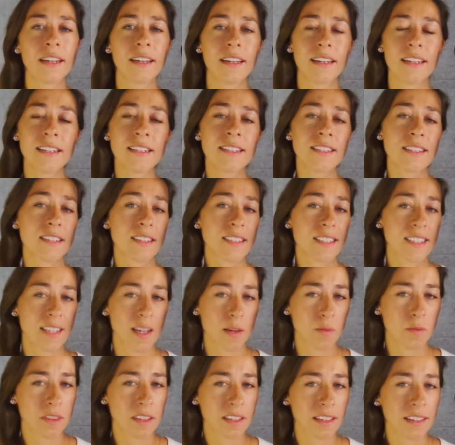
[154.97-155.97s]
is
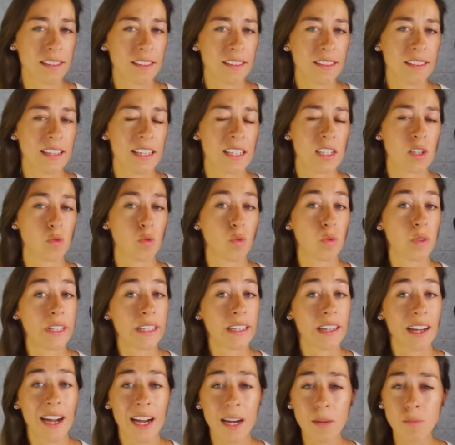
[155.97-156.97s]
something that we
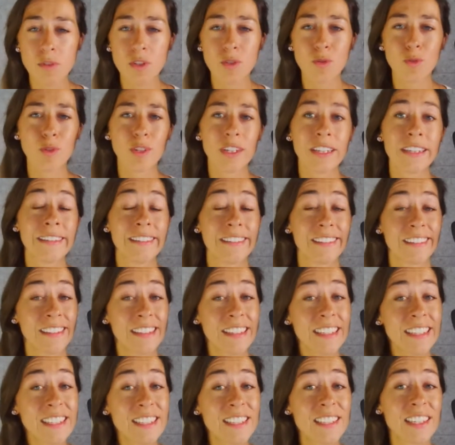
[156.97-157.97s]
absolutely
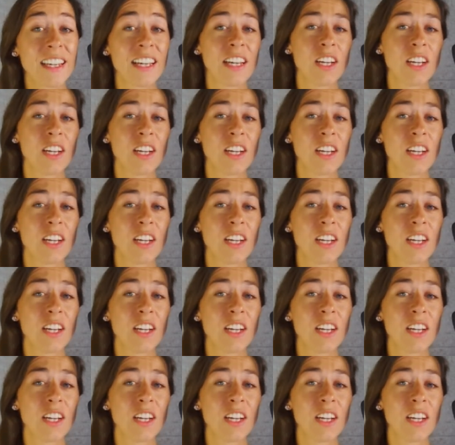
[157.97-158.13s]
need